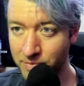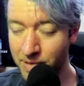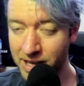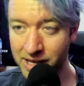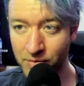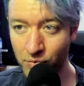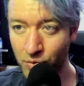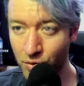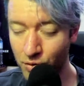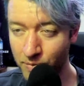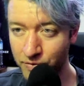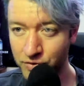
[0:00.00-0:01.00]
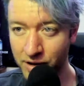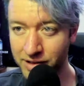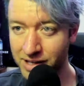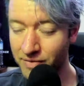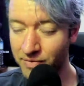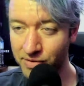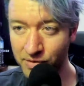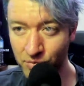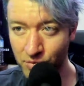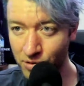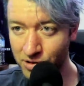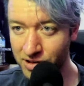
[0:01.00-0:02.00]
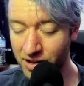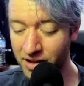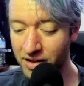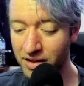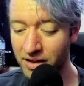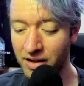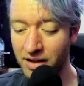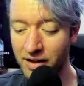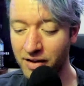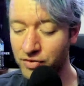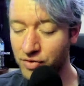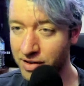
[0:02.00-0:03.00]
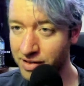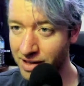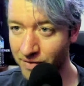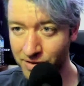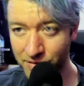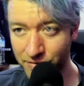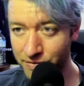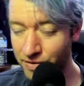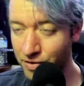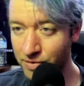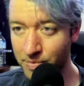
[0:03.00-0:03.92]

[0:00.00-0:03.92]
make him warm, tried to give him some water, tried to give him some food.